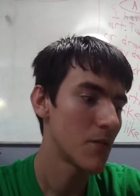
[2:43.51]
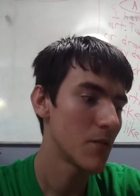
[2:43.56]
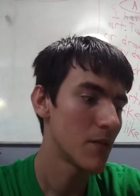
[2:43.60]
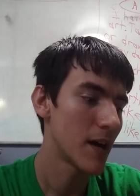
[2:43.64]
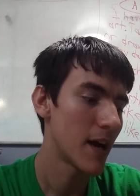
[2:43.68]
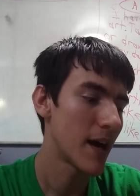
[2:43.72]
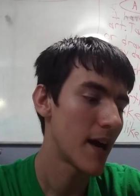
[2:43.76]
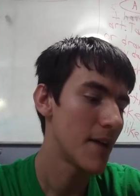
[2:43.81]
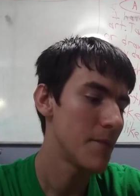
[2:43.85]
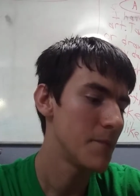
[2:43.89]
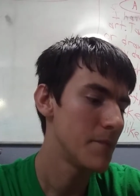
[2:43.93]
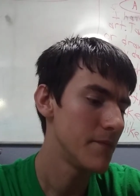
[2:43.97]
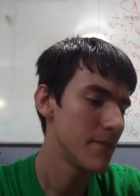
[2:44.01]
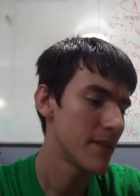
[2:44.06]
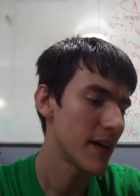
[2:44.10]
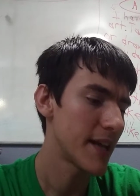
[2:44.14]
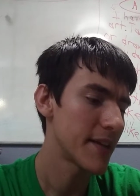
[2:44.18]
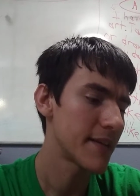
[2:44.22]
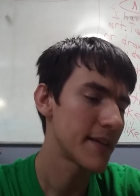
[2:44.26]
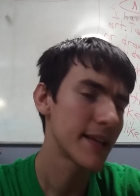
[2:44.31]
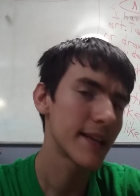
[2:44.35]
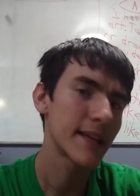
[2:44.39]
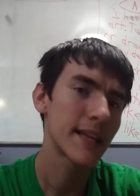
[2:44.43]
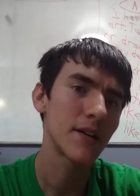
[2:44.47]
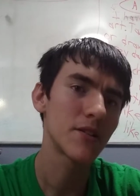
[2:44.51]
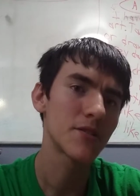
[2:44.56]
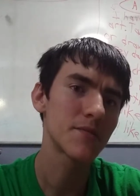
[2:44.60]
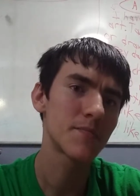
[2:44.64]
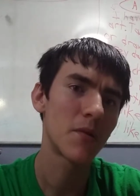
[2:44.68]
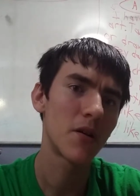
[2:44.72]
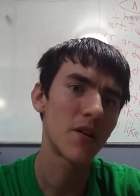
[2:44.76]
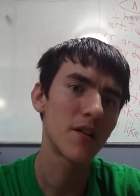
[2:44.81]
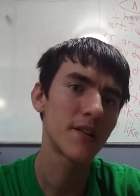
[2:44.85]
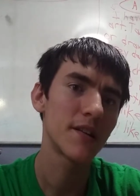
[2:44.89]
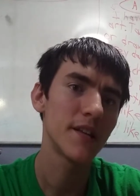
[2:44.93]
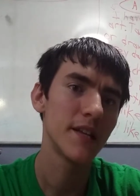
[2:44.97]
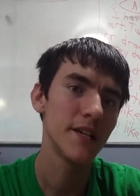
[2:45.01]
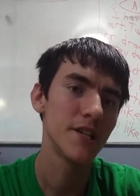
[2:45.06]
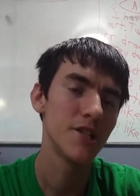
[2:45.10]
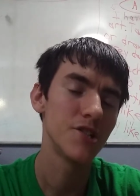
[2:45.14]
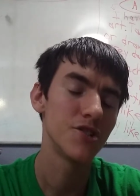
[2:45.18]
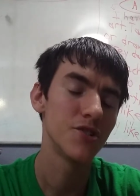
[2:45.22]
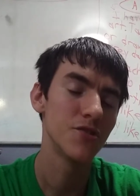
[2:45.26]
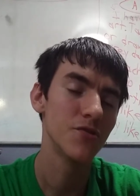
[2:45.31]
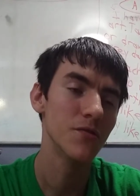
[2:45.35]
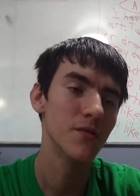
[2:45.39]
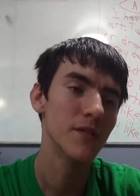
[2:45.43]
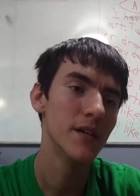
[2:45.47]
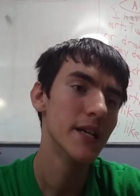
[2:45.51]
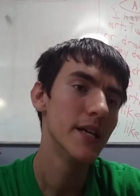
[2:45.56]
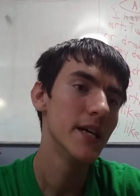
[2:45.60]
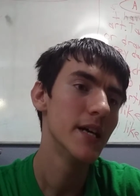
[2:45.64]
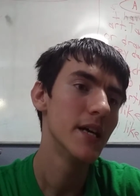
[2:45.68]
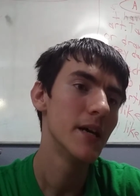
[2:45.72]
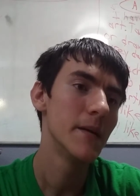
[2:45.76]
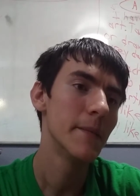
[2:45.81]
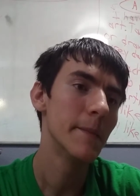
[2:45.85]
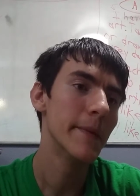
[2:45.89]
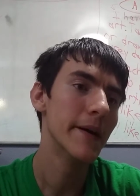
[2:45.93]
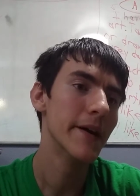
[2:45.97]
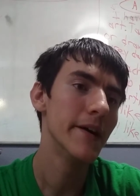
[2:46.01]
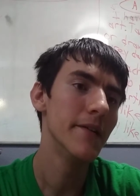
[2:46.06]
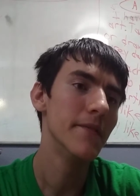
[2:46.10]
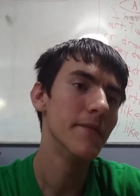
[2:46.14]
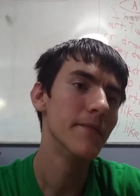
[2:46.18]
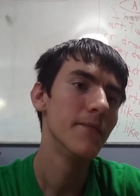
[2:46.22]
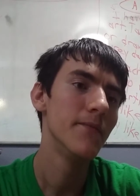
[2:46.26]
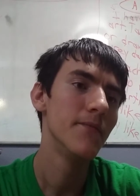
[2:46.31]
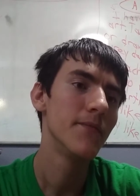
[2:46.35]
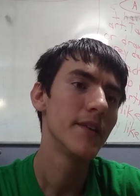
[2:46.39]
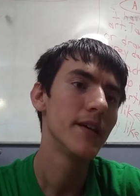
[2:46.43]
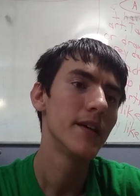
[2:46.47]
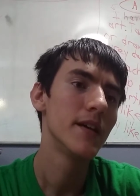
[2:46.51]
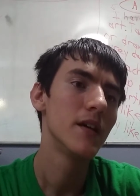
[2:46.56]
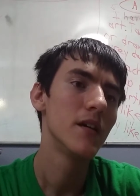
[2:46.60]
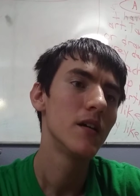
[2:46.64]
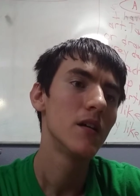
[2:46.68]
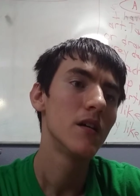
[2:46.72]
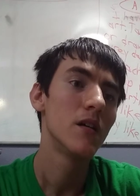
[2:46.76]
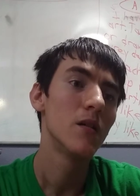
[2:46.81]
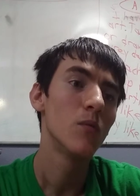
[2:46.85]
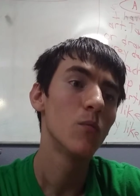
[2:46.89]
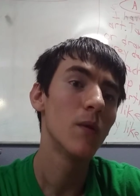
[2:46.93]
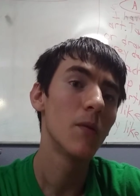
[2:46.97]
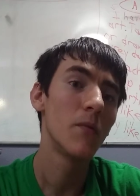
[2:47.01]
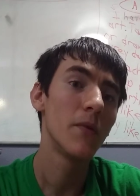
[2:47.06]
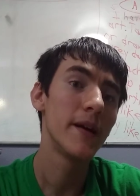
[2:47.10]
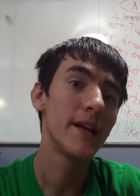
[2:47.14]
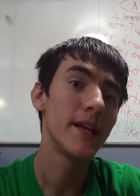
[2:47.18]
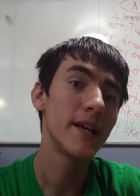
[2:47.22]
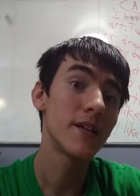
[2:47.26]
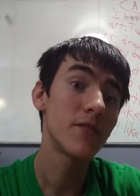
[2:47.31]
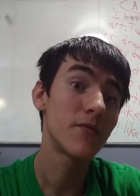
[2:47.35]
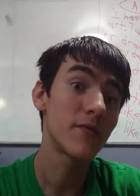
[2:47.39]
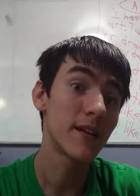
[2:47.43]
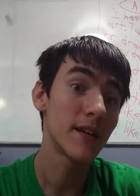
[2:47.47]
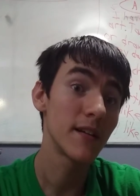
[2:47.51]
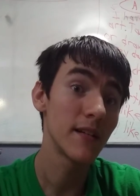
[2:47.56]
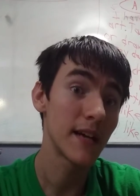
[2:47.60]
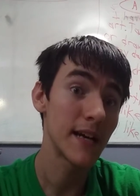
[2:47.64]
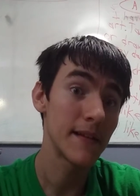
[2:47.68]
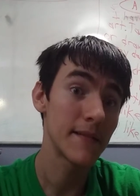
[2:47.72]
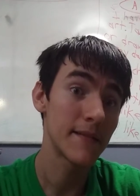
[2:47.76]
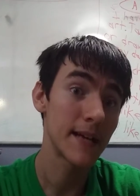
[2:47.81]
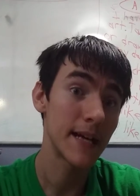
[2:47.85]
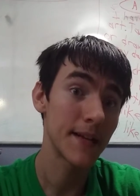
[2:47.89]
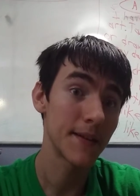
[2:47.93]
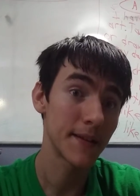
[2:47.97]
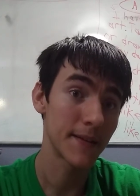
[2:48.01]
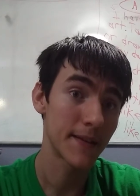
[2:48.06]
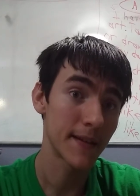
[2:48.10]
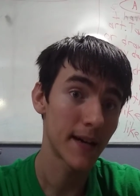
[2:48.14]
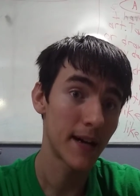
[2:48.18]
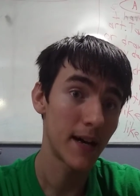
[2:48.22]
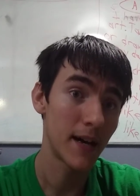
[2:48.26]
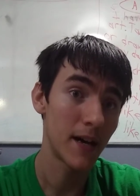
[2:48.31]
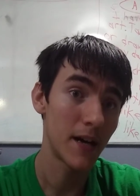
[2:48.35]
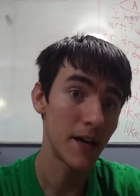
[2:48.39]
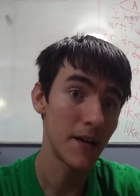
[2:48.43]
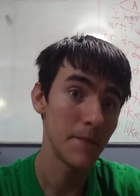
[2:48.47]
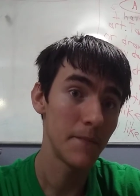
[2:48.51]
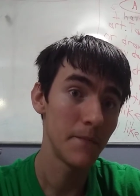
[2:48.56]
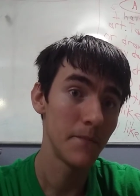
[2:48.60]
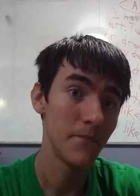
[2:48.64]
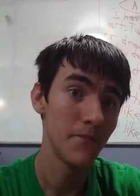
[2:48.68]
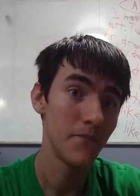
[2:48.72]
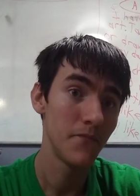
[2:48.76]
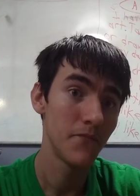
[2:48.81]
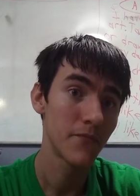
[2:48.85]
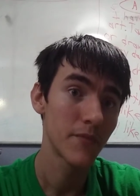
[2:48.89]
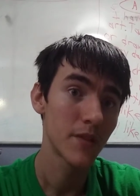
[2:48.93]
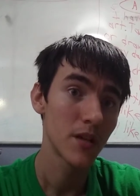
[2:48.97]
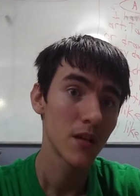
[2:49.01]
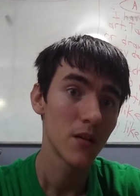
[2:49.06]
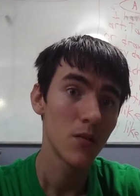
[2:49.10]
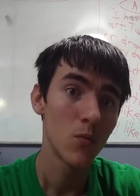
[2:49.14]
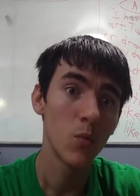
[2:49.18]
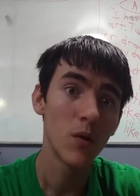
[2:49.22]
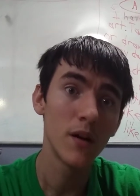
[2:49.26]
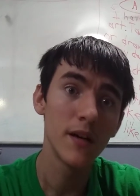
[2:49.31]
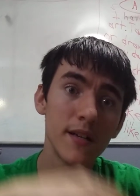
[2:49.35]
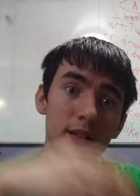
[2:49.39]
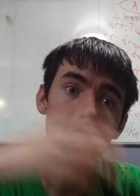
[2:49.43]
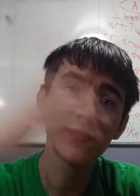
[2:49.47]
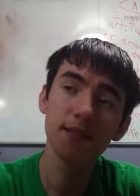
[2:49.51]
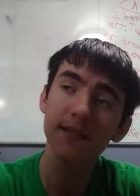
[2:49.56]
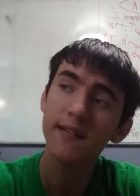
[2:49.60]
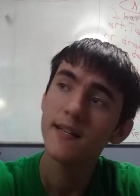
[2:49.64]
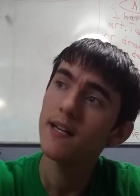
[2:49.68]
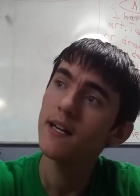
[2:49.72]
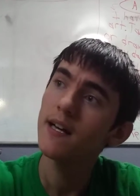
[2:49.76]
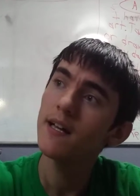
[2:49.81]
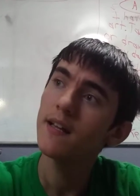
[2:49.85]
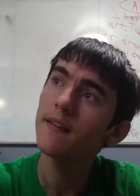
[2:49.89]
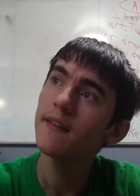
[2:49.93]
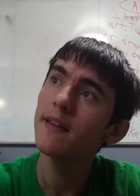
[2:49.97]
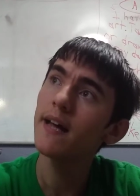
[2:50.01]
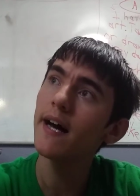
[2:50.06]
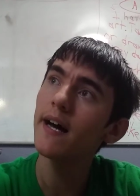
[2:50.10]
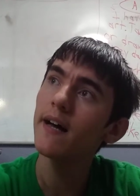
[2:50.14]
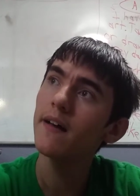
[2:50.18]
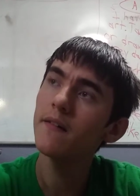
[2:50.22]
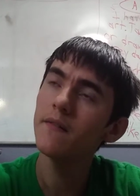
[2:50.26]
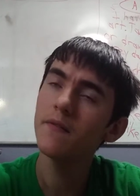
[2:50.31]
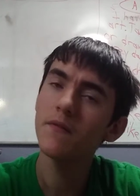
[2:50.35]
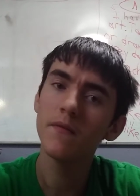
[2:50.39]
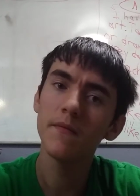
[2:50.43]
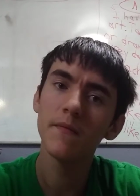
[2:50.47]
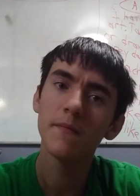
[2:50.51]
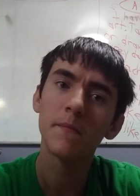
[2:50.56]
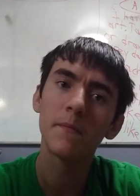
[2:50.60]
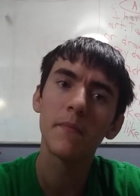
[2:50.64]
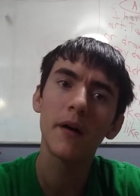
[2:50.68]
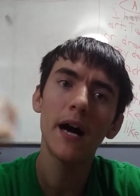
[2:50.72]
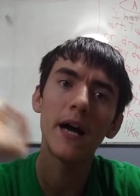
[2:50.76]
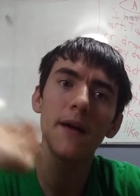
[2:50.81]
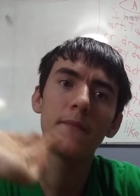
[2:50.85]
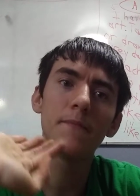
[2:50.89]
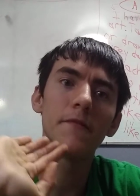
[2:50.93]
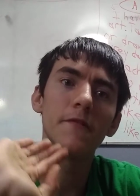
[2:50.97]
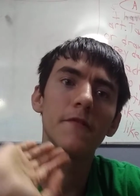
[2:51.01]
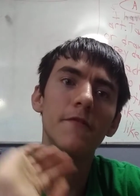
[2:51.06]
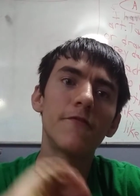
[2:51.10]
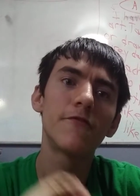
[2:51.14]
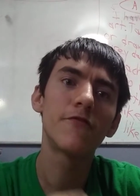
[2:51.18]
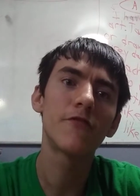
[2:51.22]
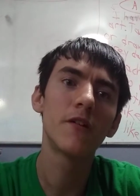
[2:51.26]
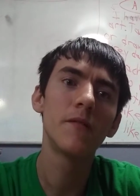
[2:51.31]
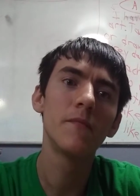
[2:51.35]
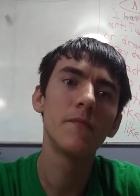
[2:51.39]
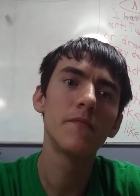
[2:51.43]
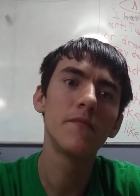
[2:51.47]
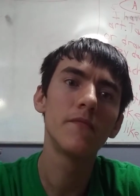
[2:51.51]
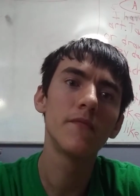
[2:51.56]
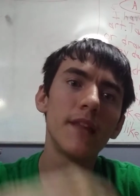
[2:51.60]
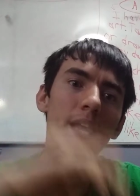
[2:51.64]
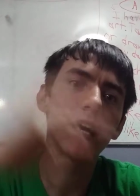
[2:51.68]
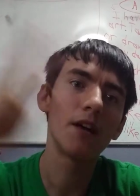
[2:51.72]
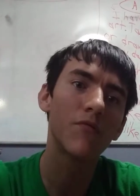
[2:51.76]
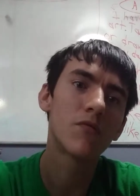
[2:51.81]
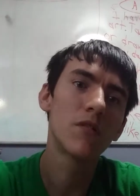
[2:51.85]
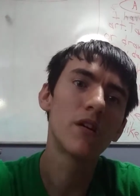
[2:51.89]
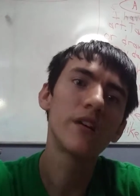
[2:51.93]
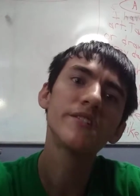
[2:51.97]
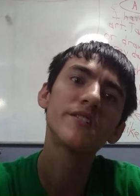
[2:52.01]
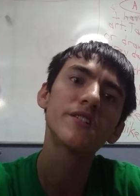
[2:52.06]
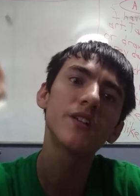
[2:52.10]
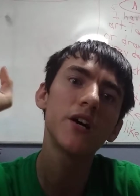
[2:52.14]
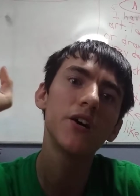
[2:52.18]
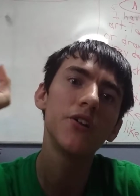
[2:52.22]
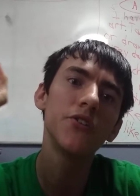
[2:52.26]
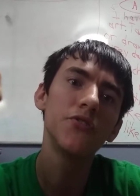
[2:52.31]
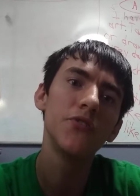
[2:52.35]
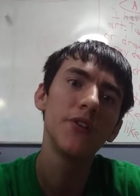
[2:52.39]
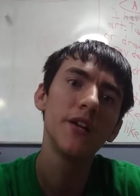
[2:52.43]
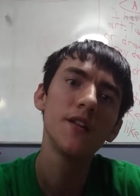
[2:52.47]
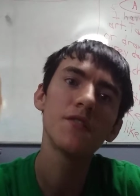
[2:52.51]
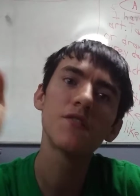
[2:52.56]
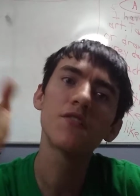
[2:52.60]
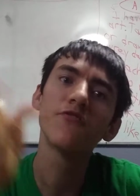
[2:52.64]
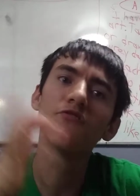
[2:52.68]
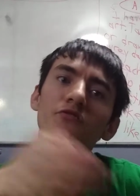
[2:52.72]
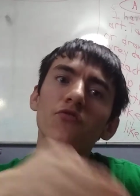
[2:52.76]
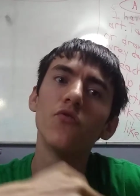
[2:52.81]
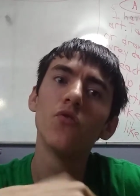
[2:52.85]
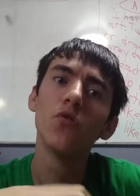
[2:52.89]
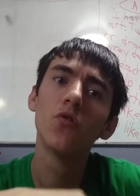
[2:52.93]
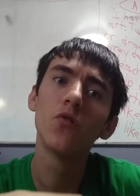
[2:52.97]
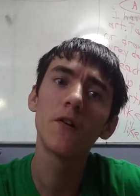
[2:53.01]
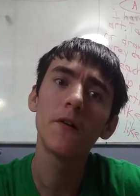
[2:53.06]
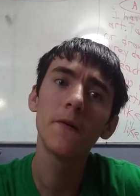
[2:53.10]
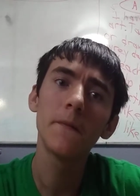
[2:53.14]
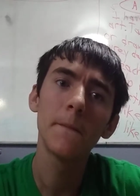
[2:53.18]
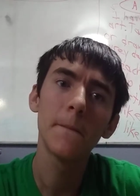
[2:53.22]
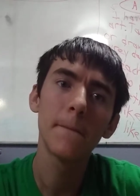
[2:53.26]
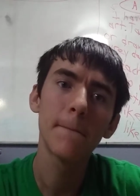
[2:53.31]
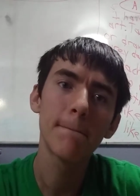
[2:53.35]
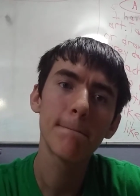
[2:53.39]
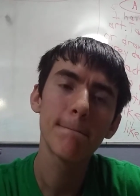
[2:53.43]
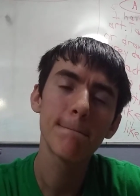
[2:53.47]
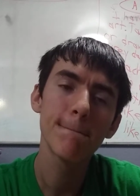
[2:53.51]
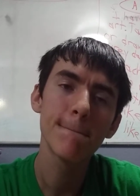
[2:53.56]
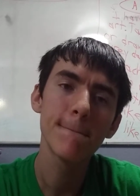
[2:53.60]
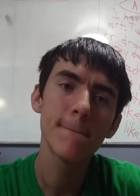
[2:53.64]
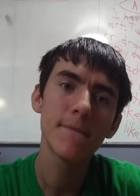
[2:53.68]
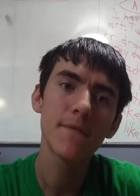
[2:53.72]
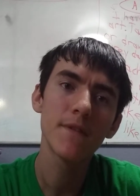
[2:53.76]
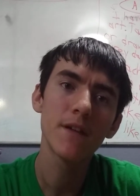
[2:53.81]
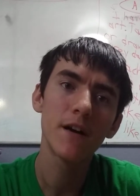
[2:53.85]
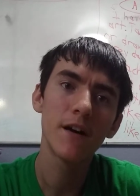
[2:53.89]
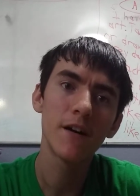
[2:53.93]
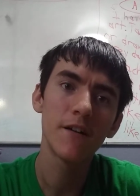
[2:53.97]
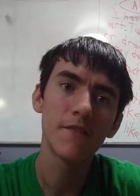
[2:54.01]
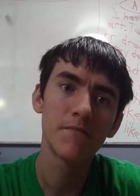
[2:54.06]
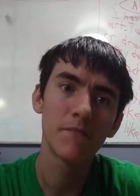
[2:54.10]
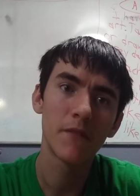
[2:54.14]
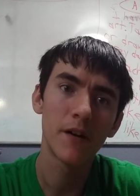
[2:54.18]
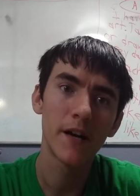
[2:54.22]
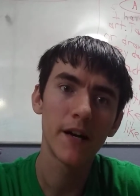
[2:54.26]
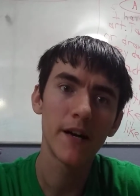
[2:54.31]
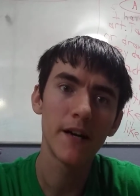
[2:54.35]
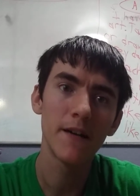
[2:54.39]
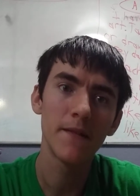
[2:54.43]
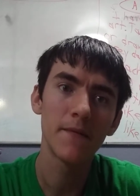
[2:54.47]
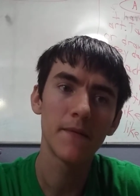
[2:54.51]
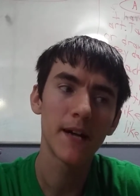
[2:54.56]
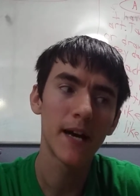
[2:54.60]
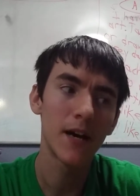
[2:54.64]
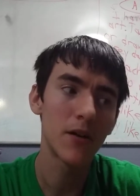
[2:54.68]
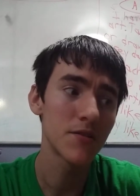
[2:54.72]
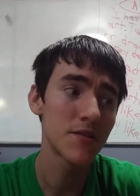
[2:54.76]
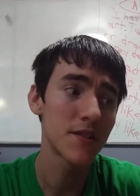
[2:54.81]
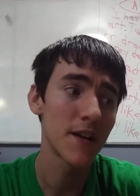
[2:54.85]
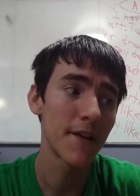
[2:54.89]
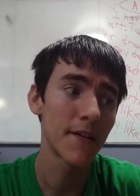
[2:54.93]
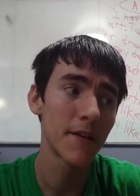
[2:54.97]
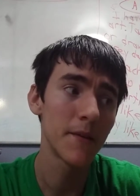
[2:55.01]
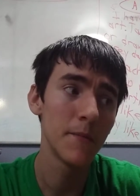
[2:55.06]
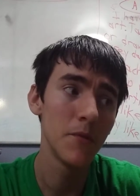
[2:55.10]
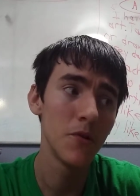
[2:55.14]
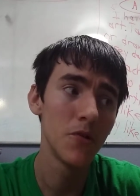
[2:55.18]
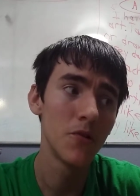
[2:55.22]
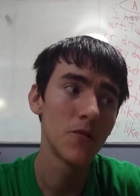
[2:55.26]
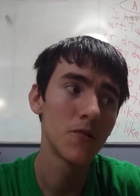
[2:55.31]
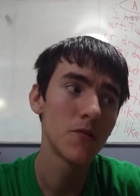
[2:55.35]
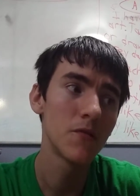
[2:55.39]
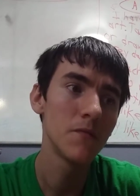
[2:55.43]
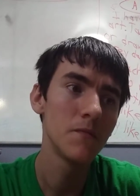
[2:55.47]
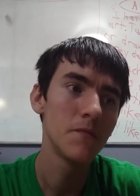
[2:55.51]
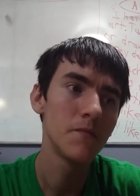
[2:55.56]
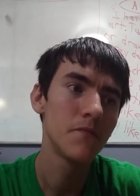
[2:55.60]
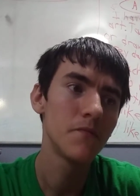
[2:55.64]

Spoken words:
I think that was part of the issue. But what we didn't realize at the time was that pipe from that runs underneath the floor of my Kawasaki Mule,